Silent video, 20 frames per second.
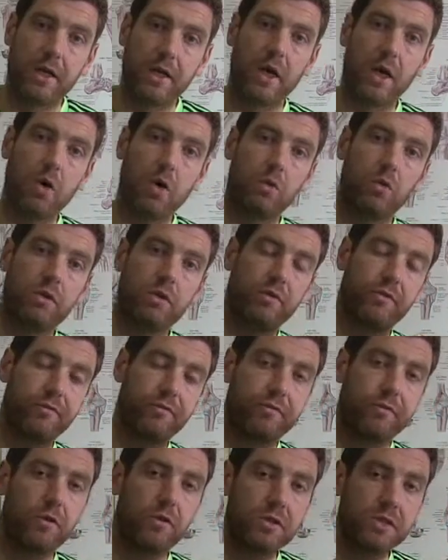Now, the
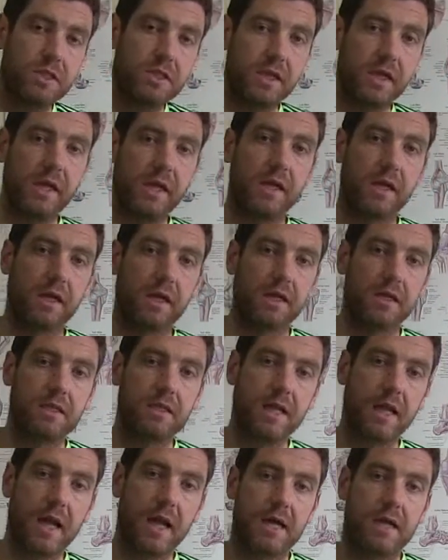first
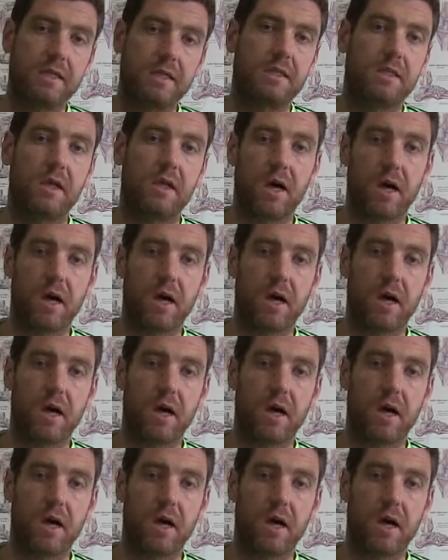thing that